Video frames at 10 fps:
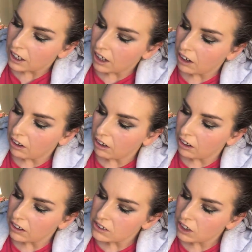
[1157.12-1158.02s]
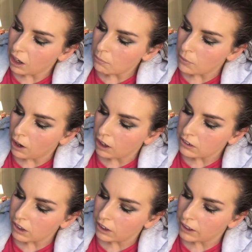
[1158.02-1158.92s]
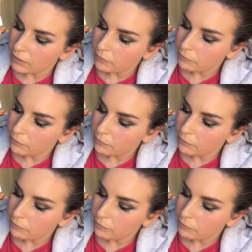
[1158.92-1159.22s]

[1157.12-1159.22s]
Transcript: Oh, it's got marks on it.